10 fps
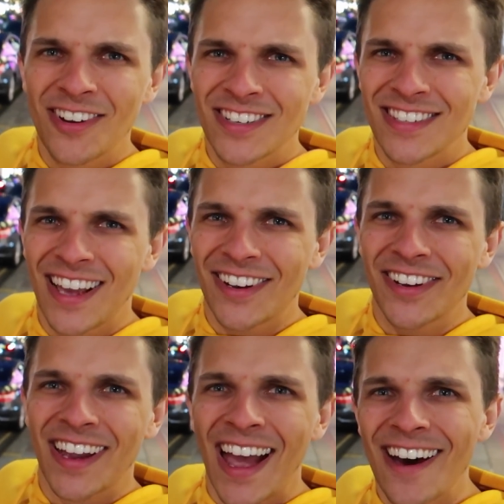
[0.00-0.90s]
good does that
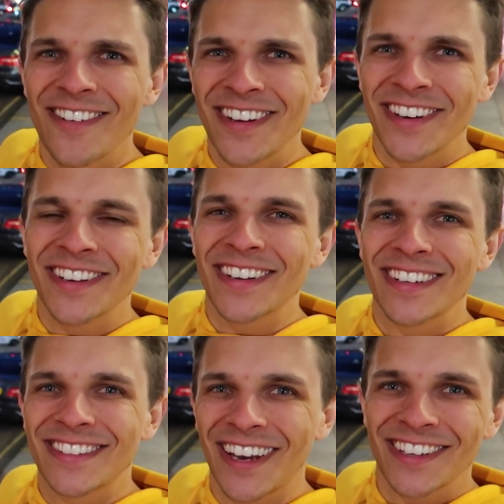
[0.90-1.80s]
look? How good
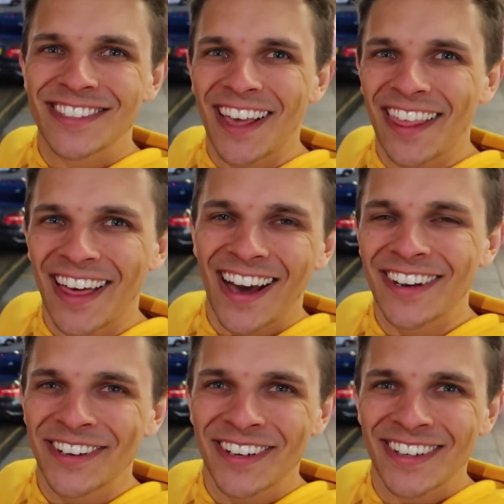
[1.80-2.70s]
does that look?